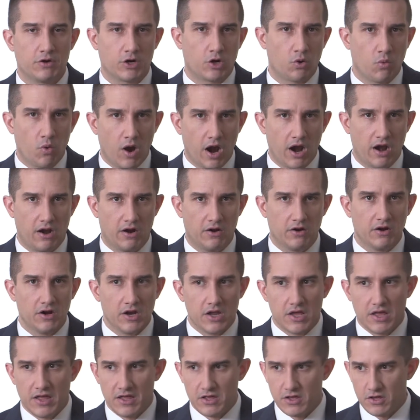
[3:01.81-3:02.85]
require
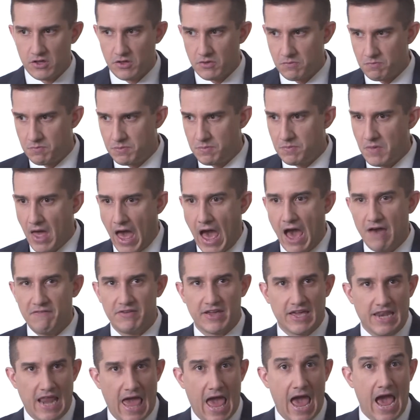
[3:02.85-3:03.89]

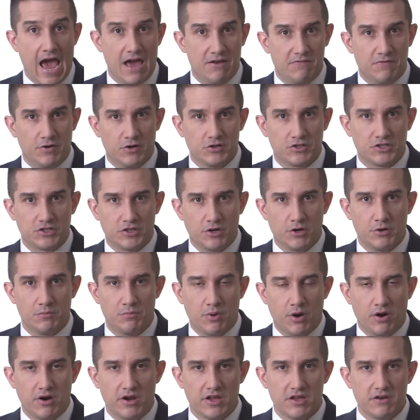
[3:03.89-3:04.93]
having an adverse third
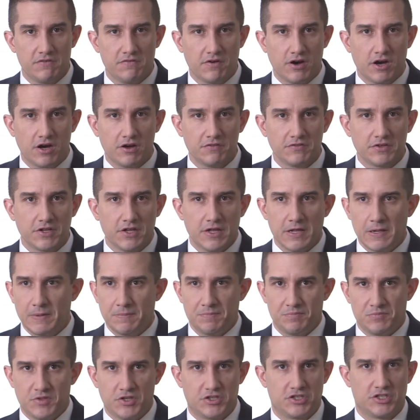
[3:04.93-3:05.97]
party involved,
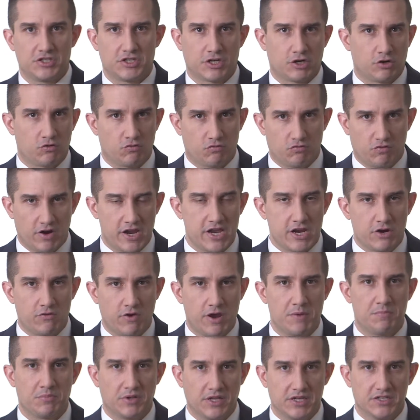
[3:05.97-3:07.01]
this is a great
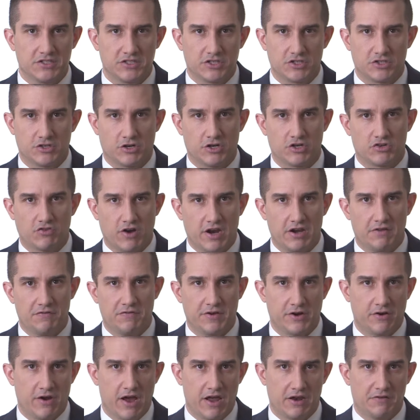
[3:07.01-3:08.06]
place to start trying to
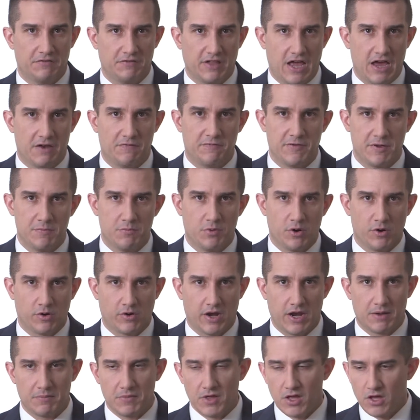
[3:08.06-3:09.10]
figure out a flat fee
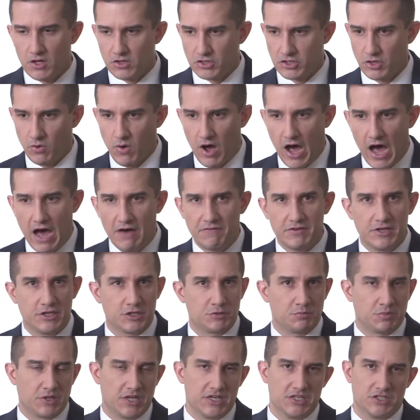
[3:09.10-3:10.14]
program. So obvious
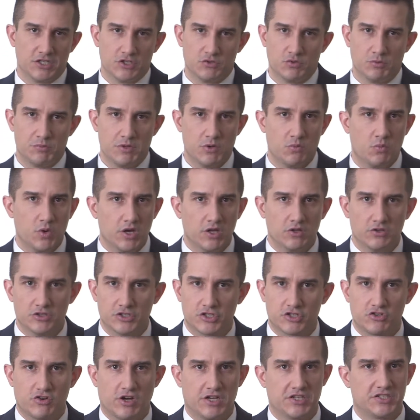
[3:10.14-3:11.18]
places would be wills,
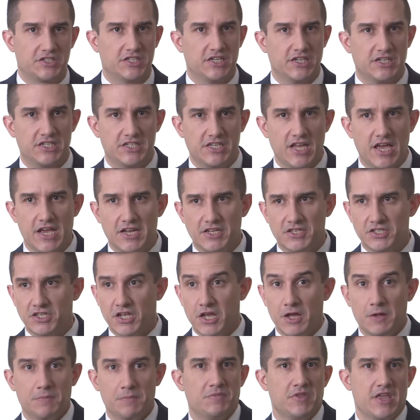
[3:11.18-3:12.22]
trusts, and estates,
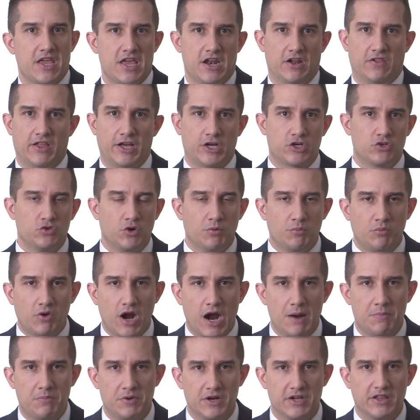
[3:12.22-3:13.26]
intellectual
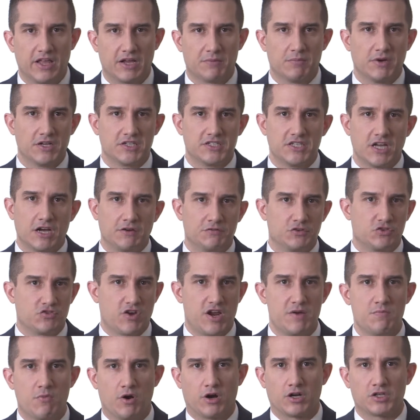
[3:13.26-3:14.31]
property like myself,
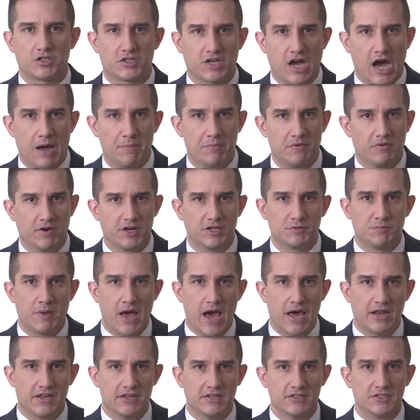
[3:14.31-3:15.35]
trademarks, copyrights,
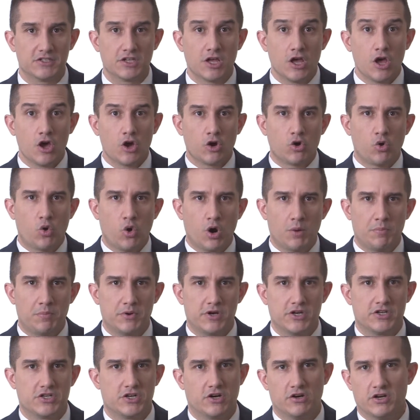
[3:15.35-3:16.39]
patents, corporate
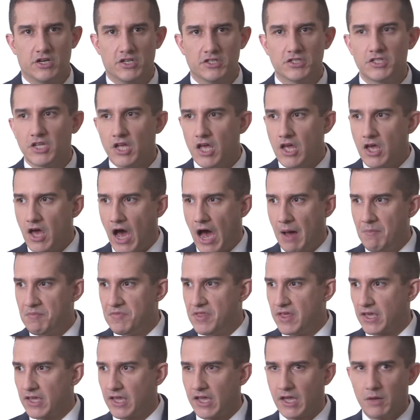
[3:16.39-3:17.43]
attorneys. I'm
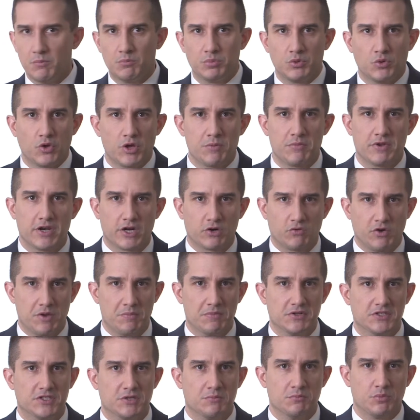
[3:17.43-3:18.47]
thinking employment
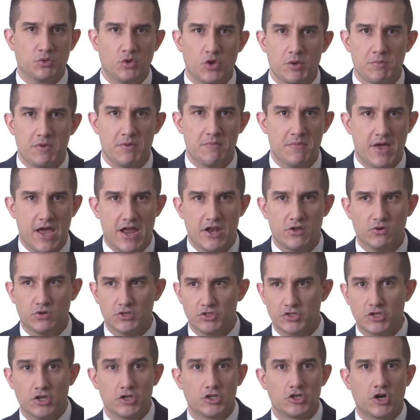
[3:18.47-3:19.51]
agreements, employment
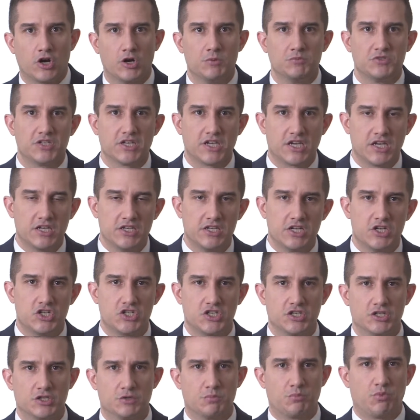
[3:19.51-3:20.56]
manuals, terms and
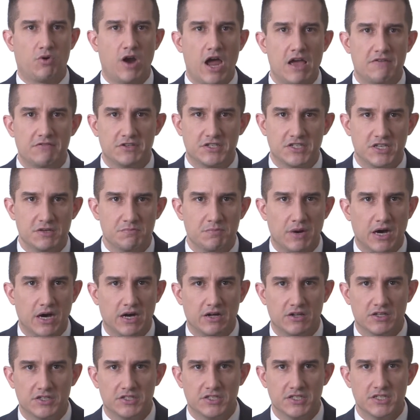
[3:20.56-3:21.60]
conditions, privacy
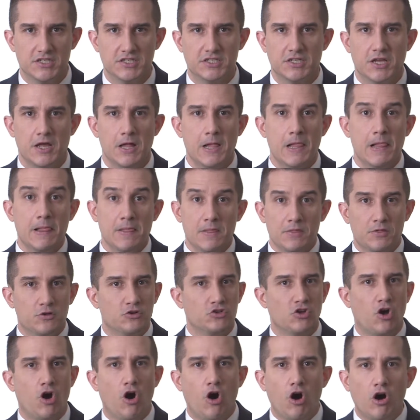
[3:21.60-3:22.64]
policies. There's
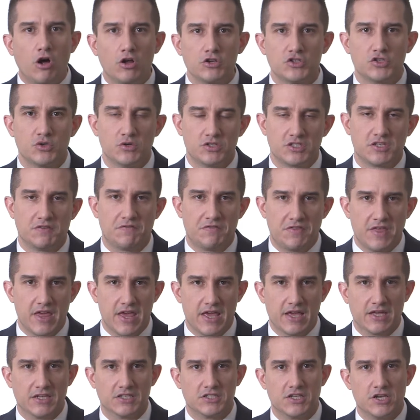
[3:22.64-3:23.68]
all sorts of
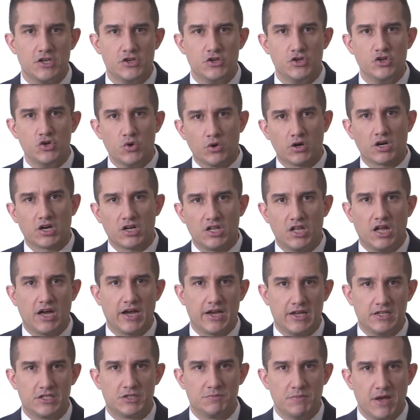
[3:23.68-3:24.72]
things that your
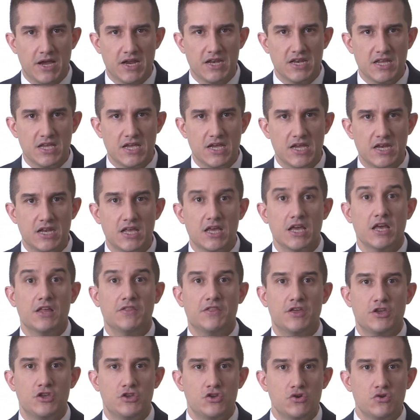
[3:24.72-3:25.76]
clients may need
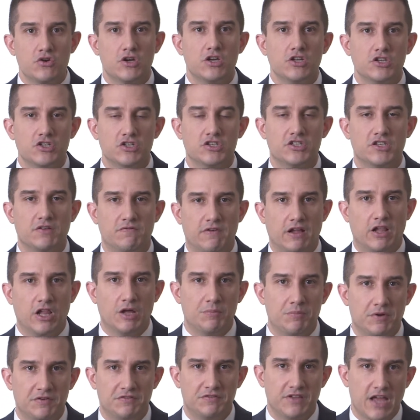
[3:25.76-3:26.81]
that you can just
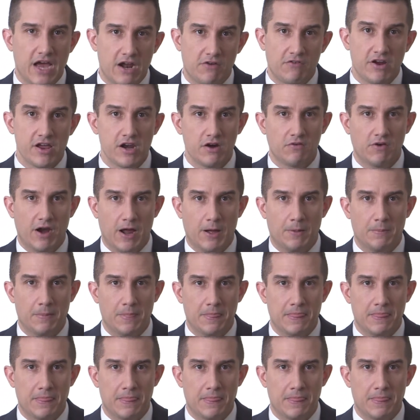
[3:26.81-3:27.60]
develop a flat rate around.